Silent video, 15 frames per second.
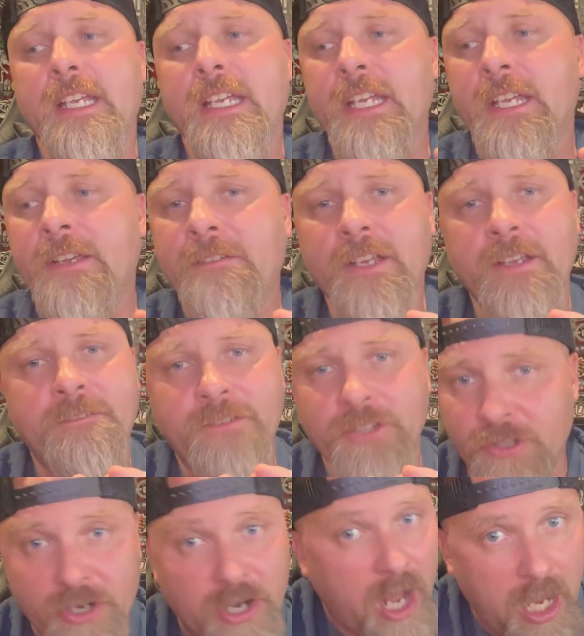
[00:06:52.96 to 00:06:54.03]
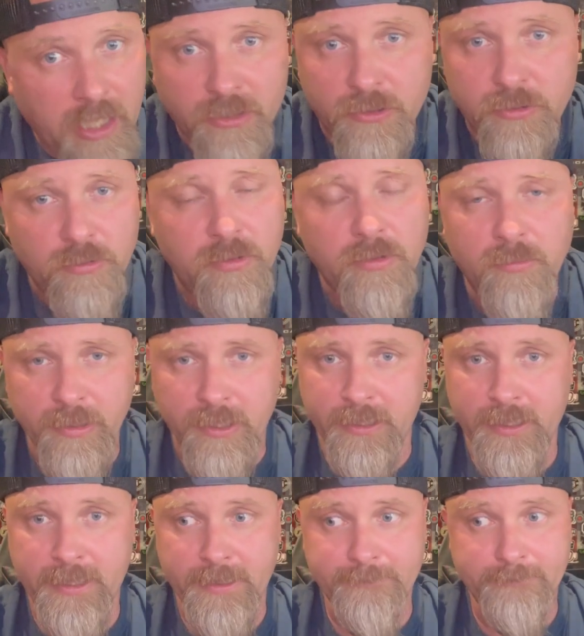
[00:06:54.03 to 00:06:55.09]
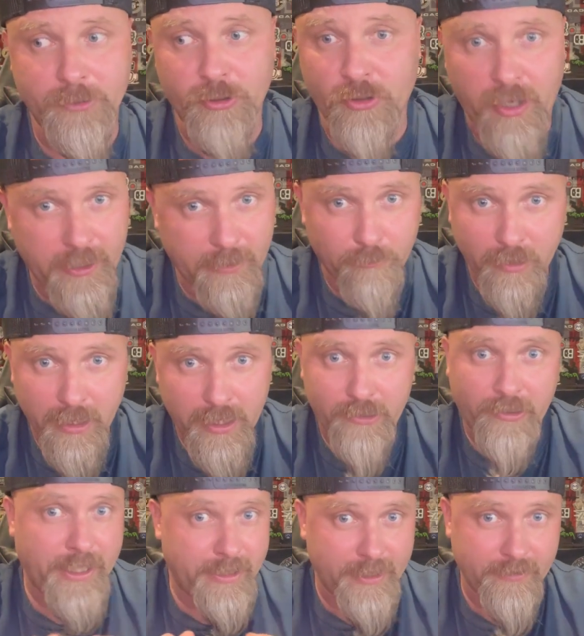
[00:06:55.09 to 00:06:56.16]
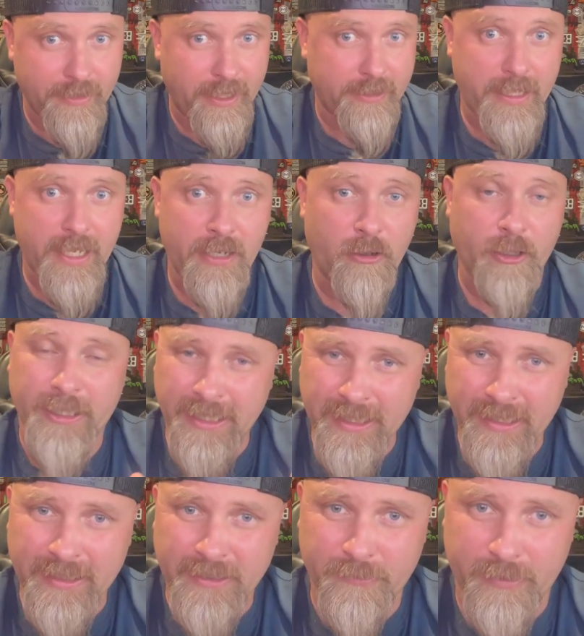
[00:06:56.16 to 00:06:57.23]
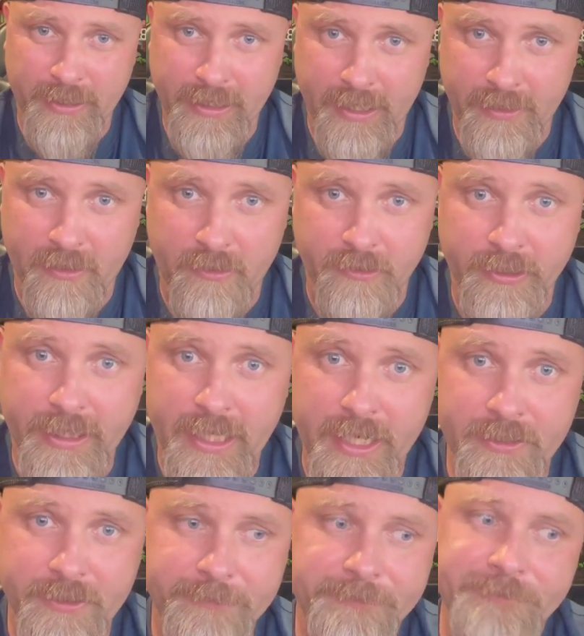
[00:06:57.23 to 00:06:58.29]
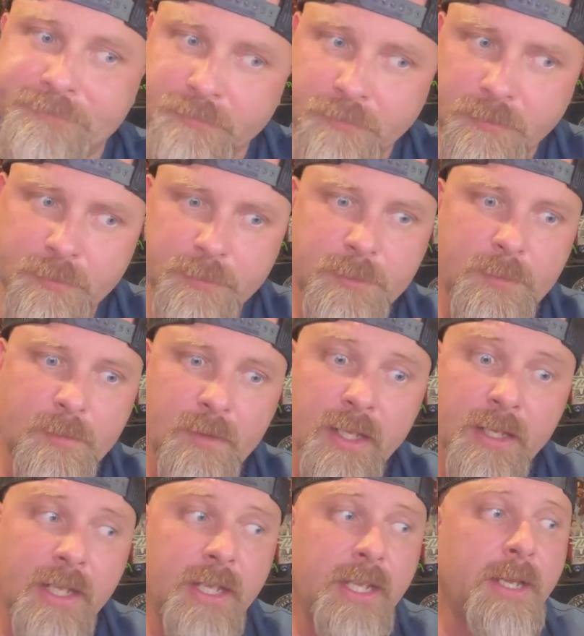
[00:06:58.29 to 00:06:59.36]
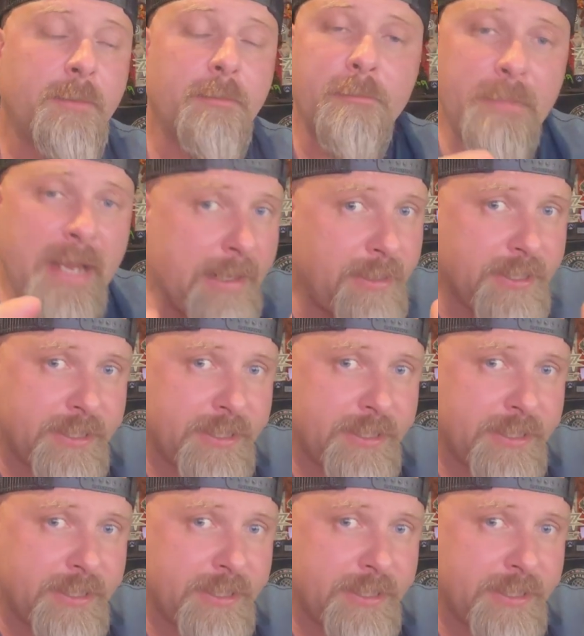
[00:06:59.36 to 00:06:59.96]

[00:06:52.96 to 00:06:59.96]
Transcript: If you're not cool with drawing blood or anything like that, or getting into any kind of altercation, maybe